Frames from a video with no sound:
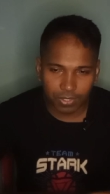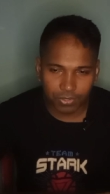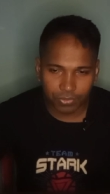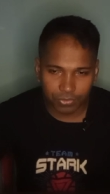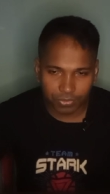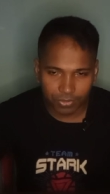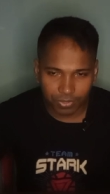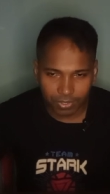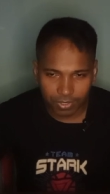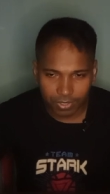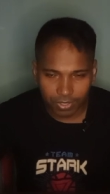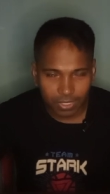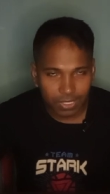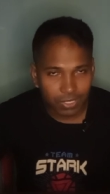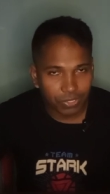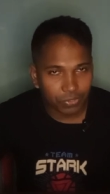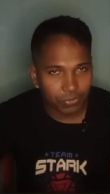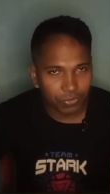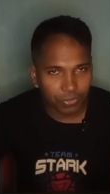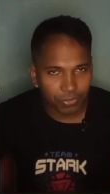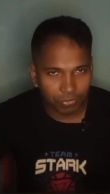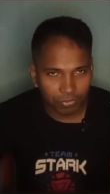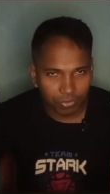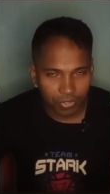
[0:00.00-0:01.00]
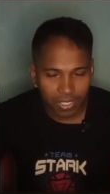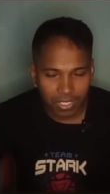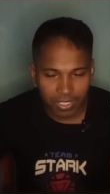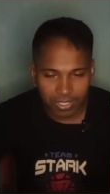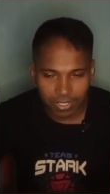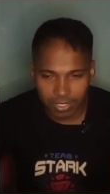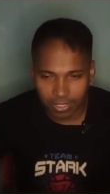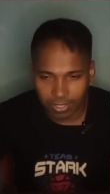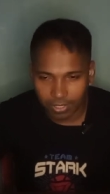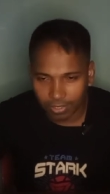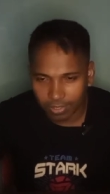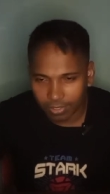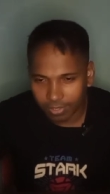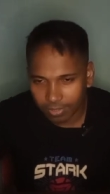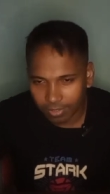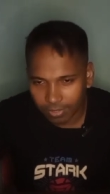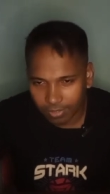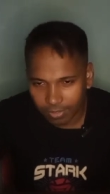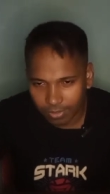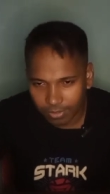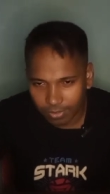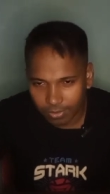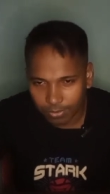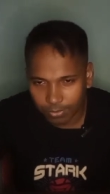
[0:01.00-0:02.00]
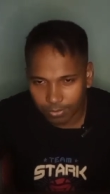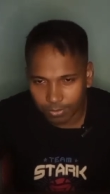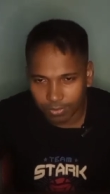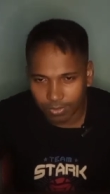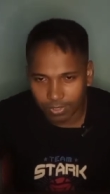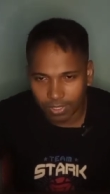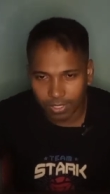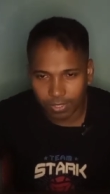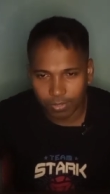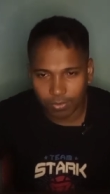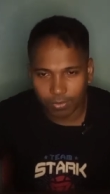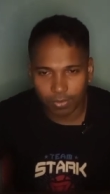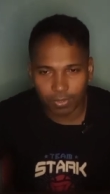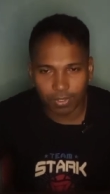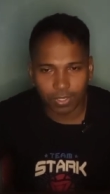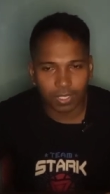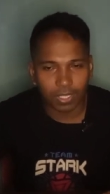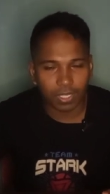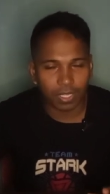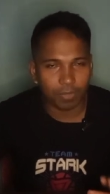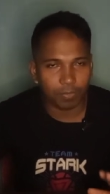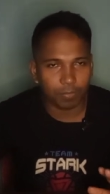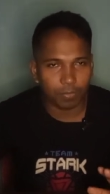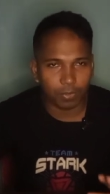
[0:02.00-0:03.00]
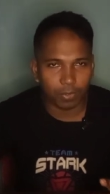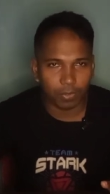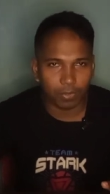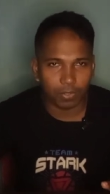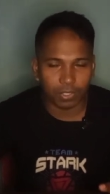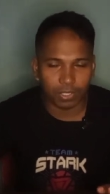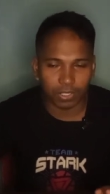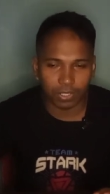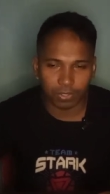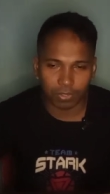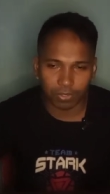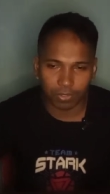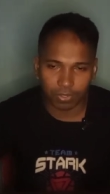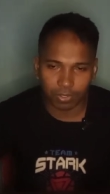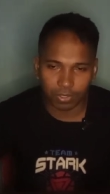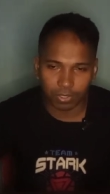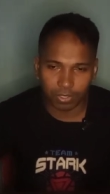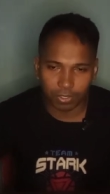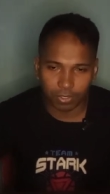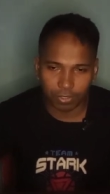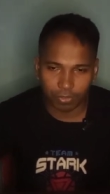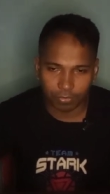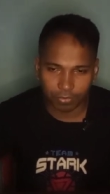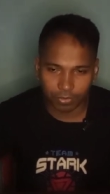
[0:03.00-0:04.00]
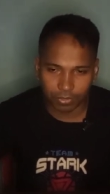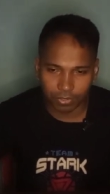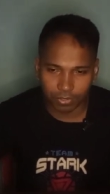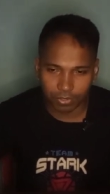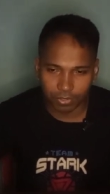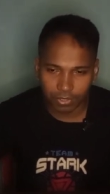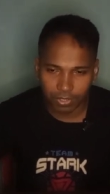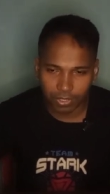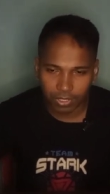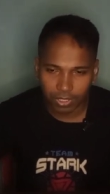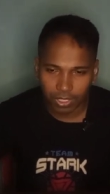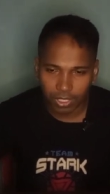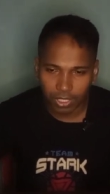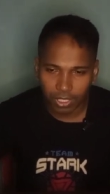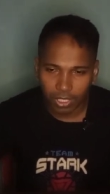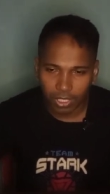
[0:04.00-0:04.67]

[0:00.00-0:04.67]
is refreshing, so that's why I'm holding on the option.